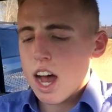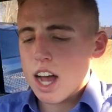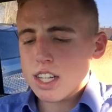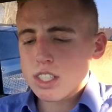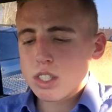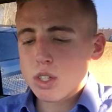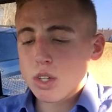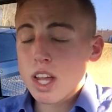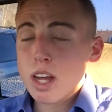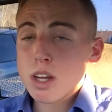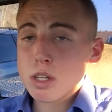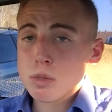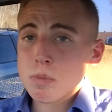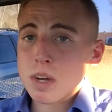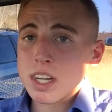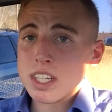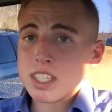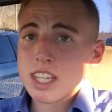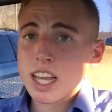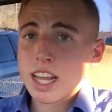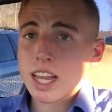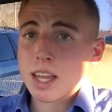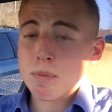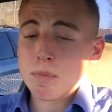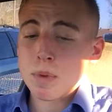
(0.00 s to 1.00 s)
So that was my
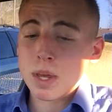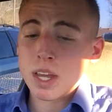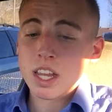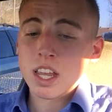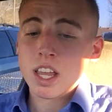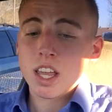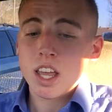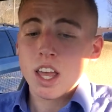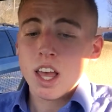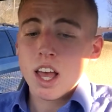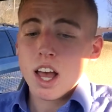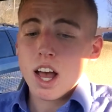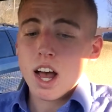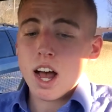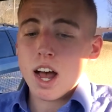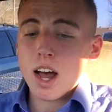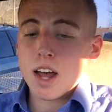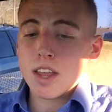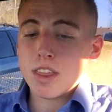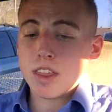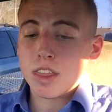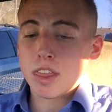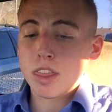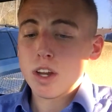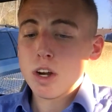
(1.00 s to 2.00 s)
second pick.
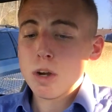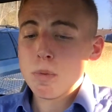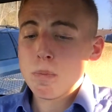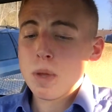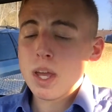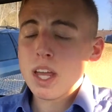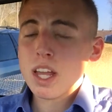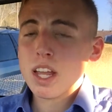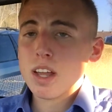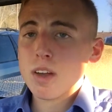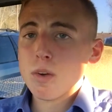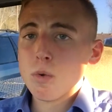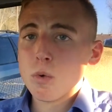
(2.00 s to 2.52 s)
The third pick